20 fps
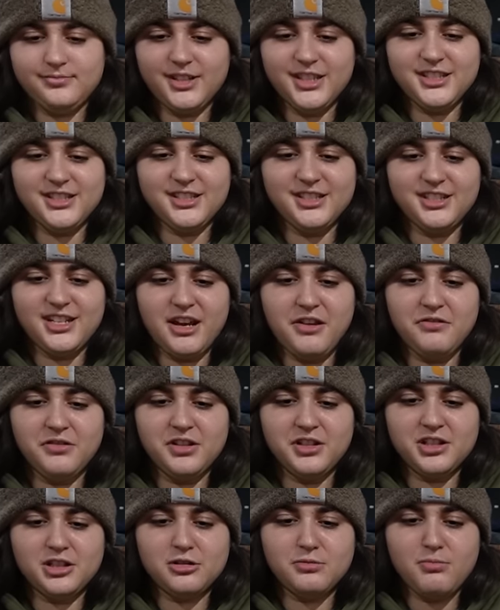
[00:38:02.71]
This is
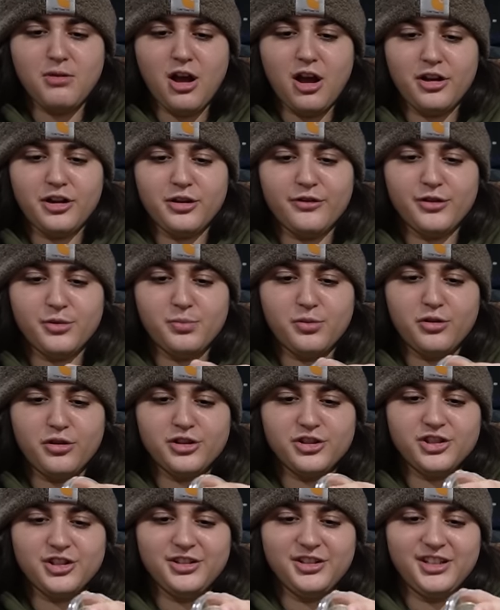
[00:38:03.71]
definitely smaller of a
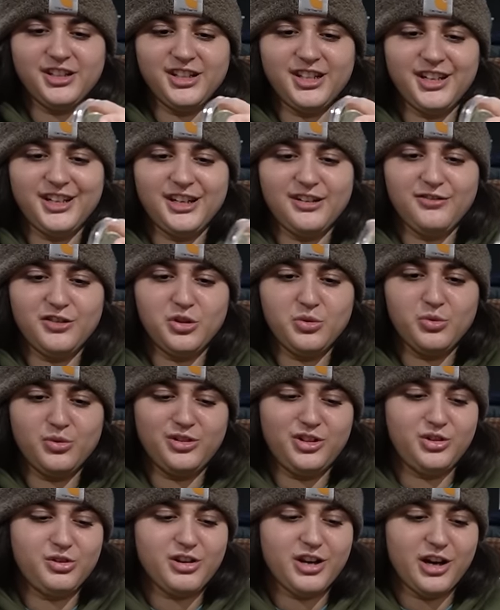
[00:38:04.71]
portion than they give you
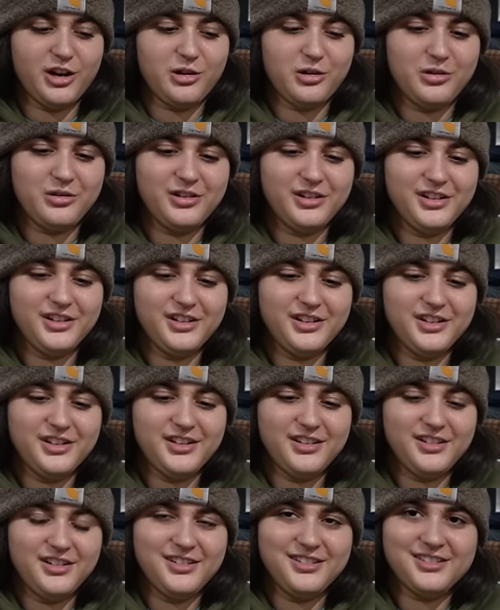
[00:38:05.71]
when you go.
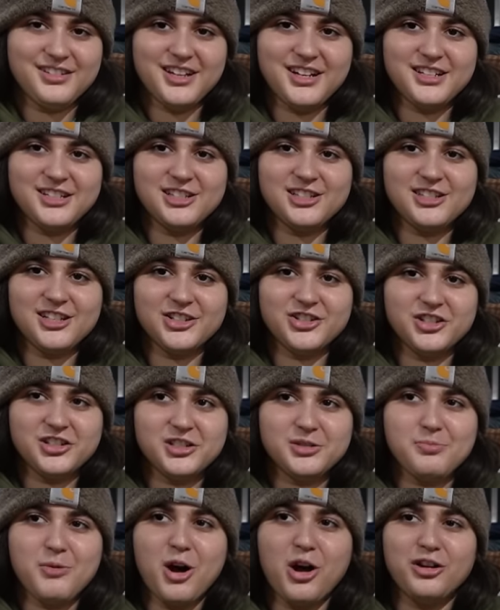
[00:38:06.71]
That is such a
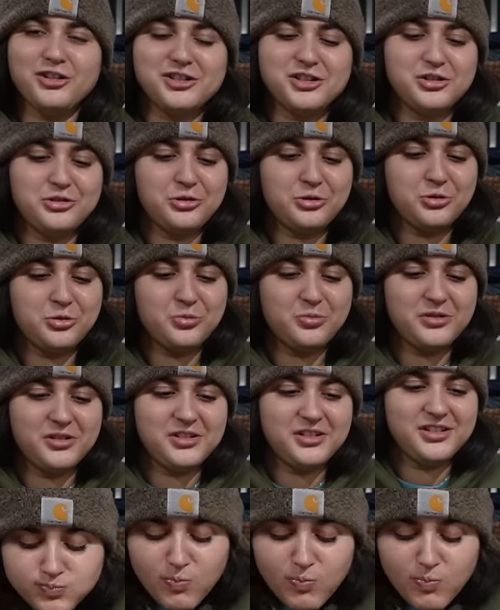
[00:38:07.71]
small soup.